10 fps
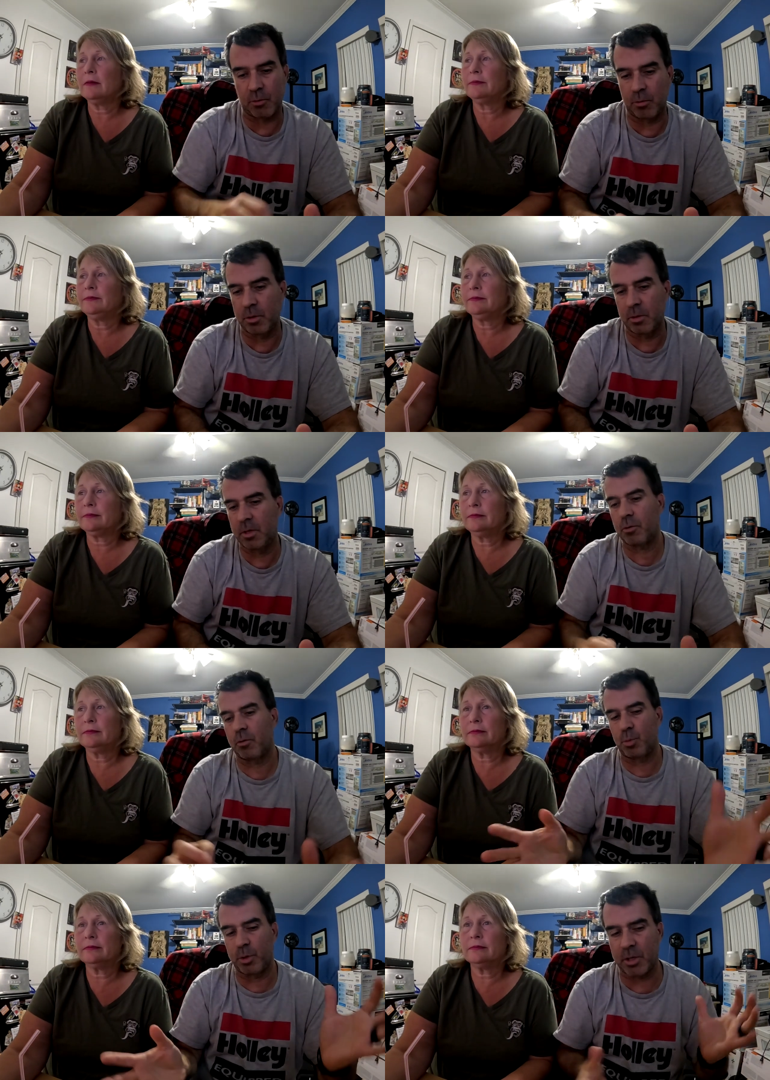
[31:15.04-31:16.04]
Speaker 1: cruise. This
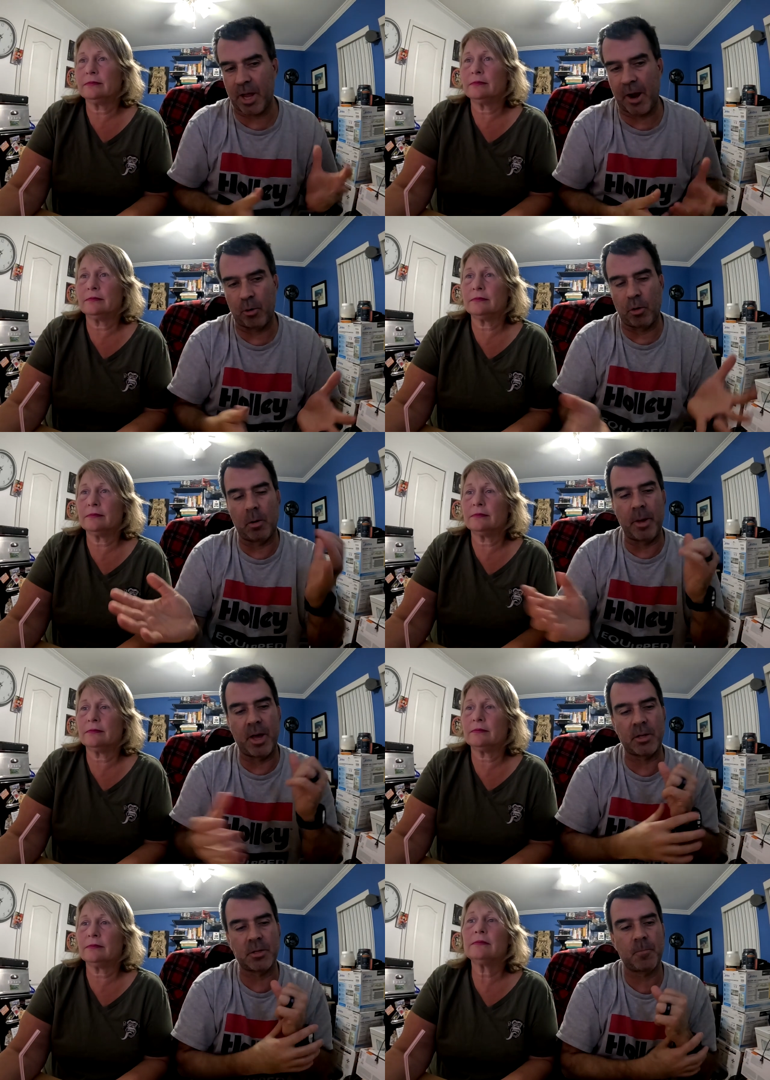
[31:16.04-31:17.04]
cruise we just carried all our
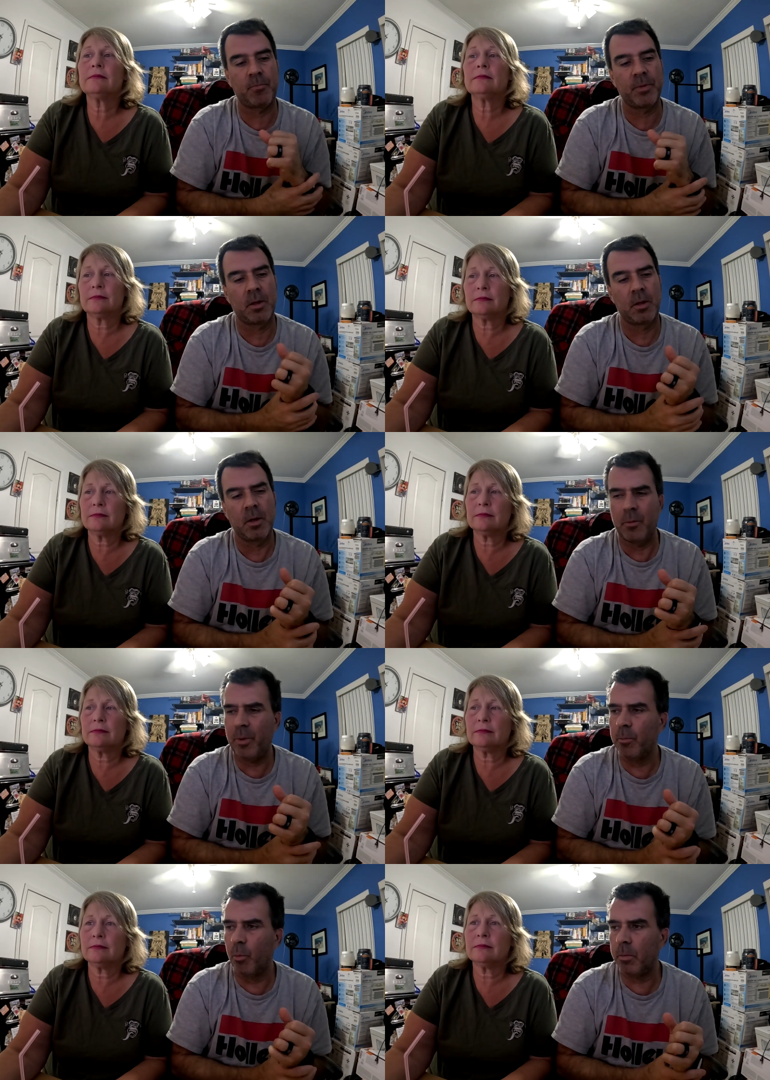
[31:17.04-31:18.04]
bags.
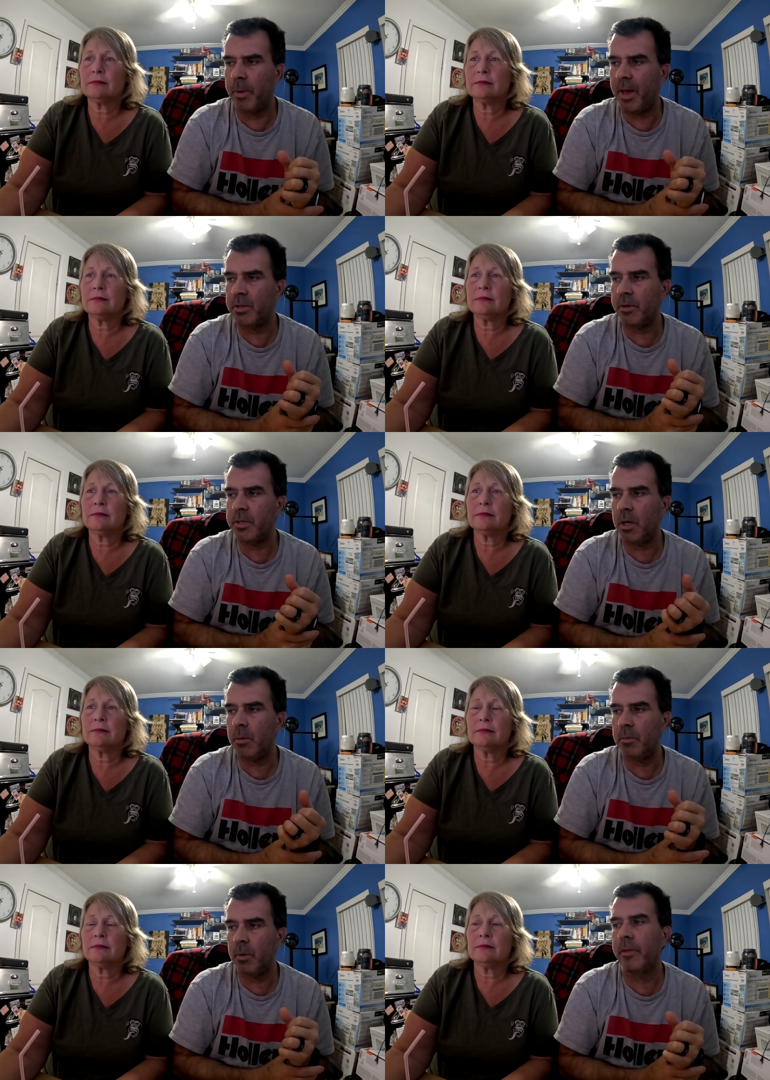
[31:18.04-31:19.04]
We had more bags last
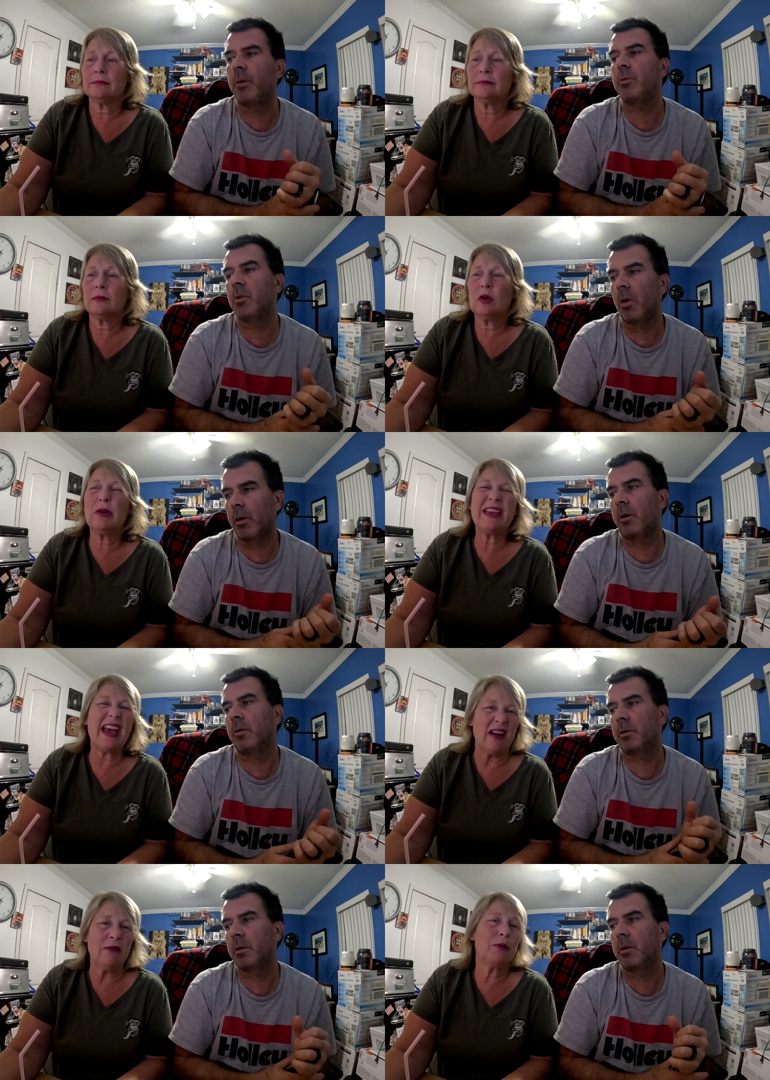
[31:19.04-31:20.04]
time. I think it was oh, longer. Oh
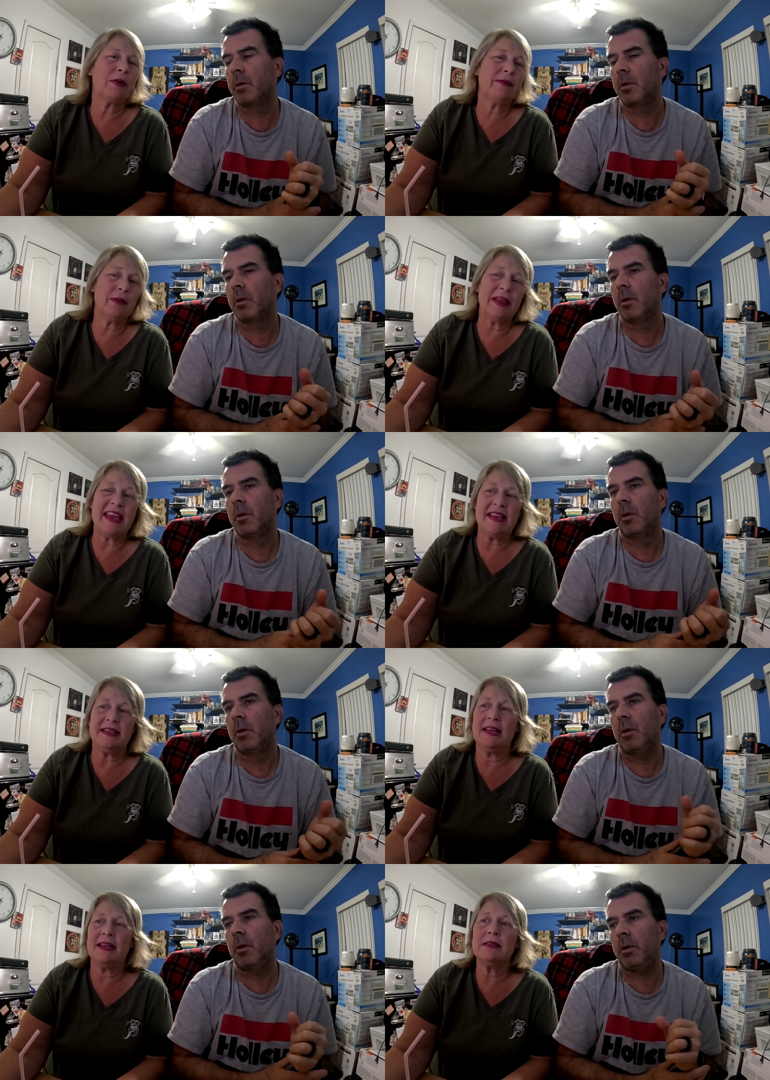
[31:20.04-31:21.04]
yeah,
Speaker 2: we went for like
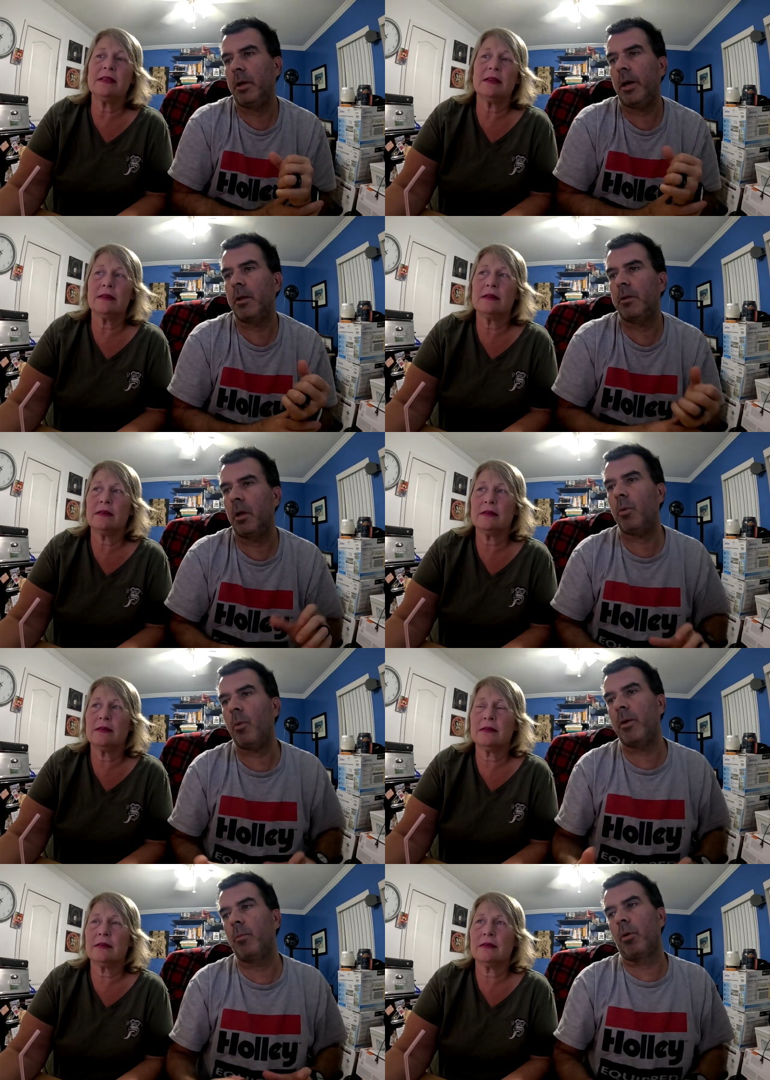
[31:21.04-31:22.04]
eight days.
Speaker 1: Yeah, the other
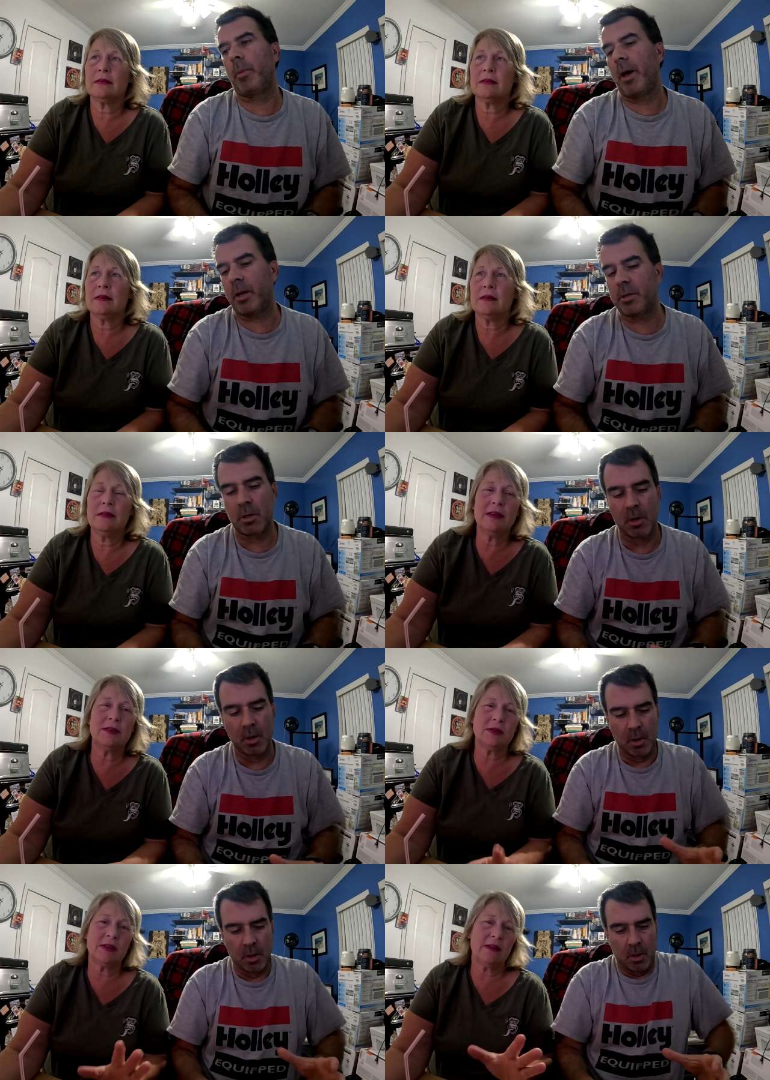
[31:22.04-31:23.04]
one had more bags.
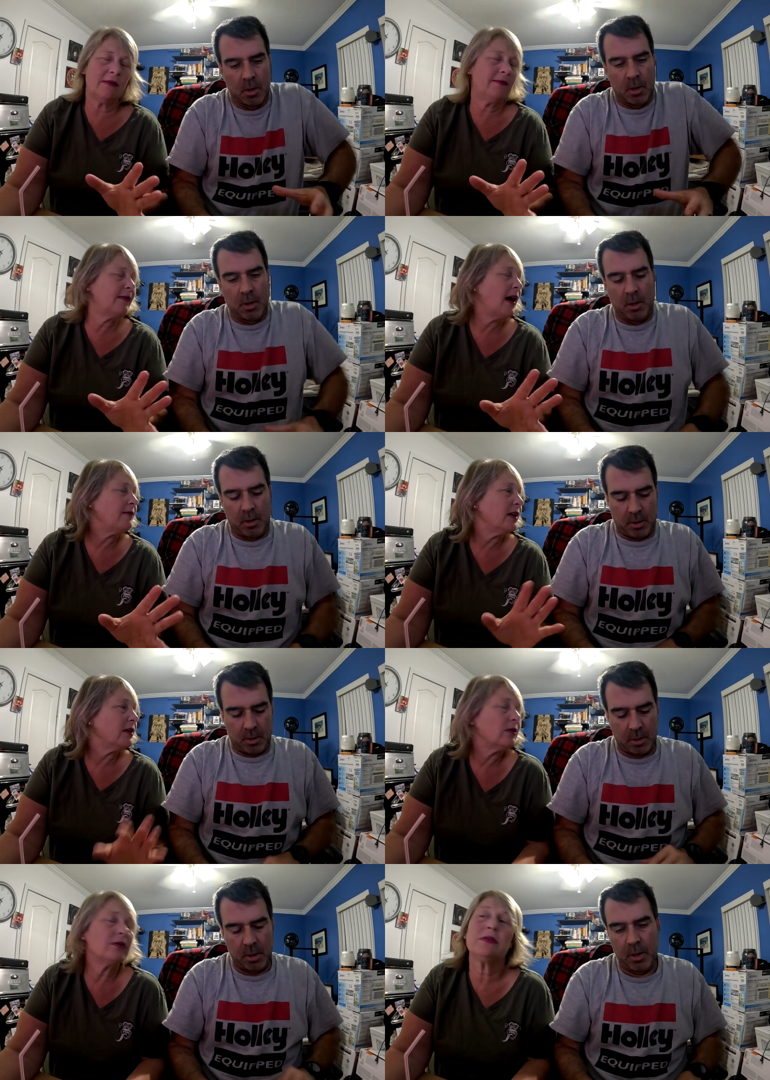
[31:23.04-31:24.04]
Speaker 2: This was a five
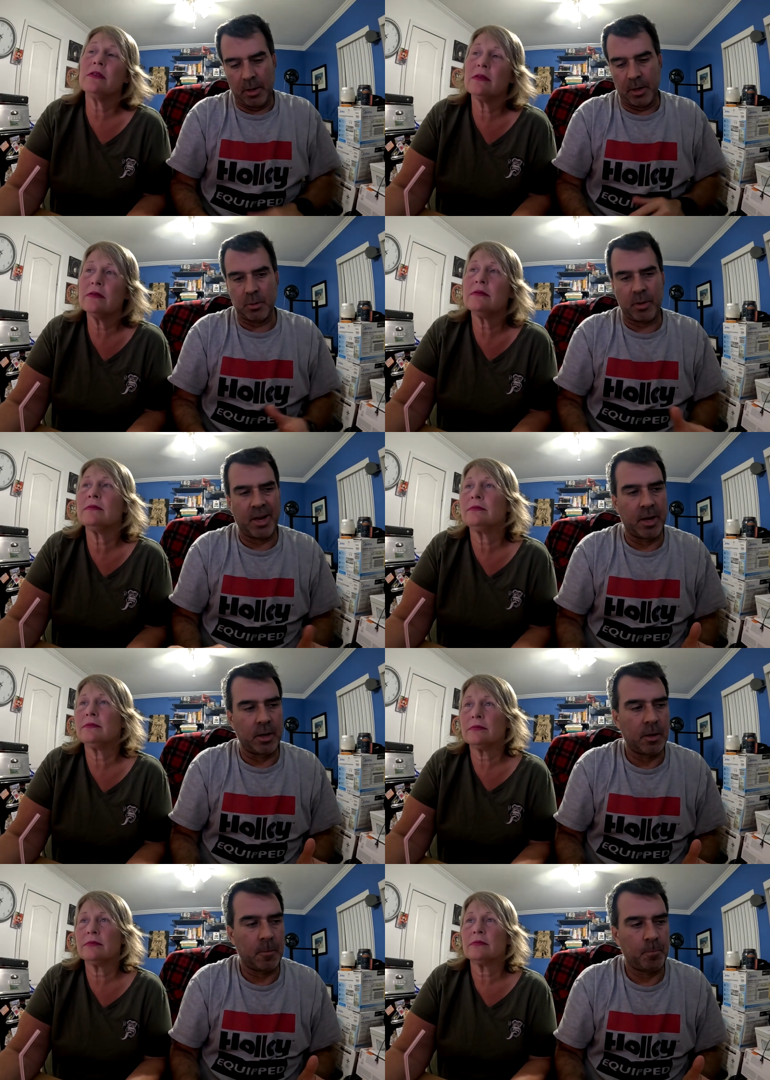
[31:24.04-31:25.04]
day cruise. Yeah, so
Speaker 1: we
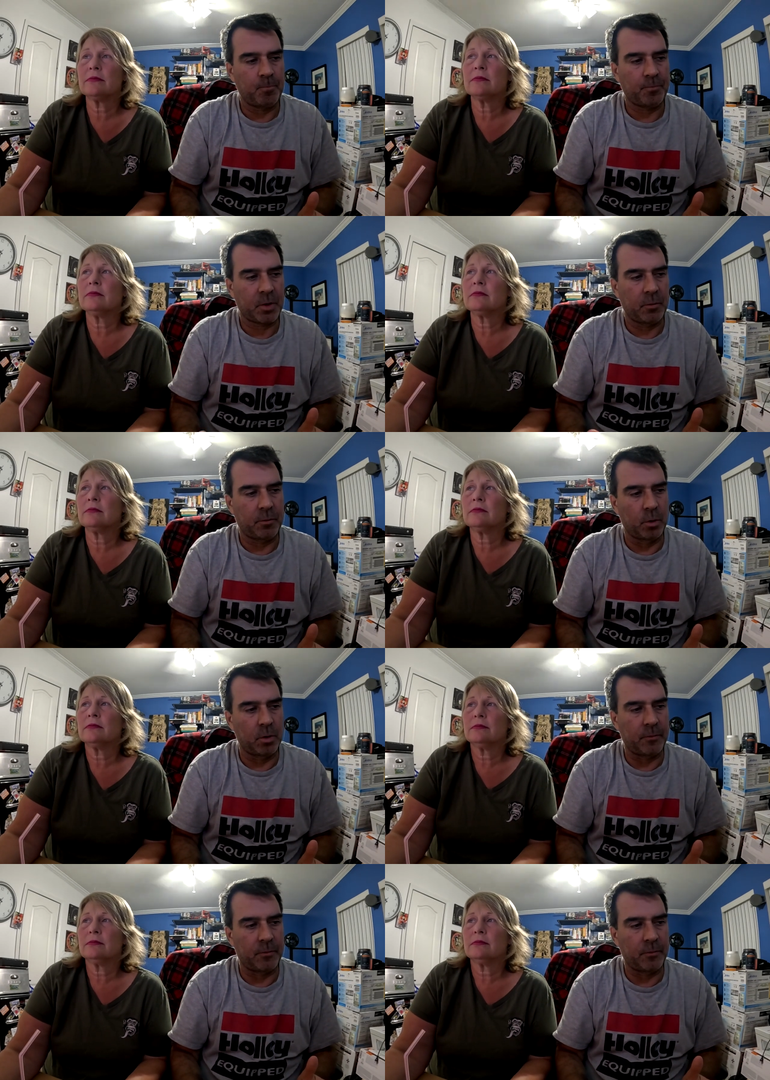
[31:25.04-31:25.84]
had four or